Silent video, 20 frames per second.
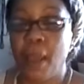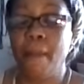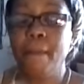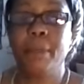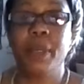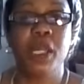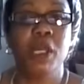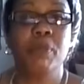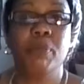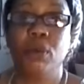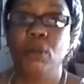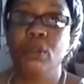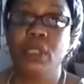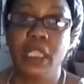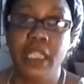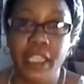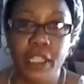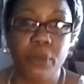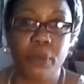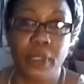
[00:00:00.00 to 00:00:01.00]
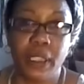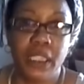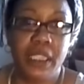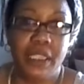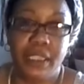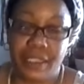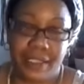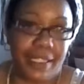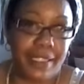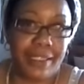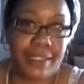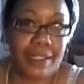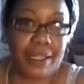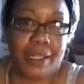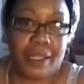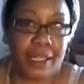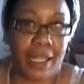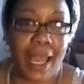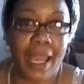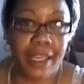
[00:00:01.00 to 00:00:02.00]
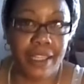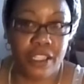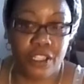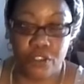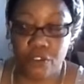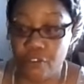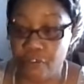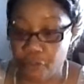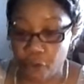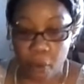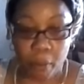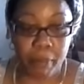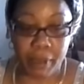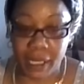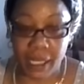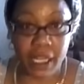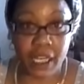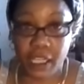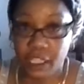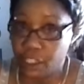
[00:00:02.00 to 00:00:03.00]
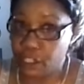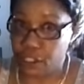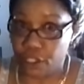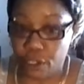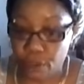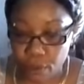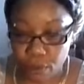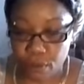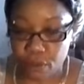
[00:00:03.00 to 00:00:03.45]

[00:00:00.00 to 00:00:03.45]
people literally just like you for being you.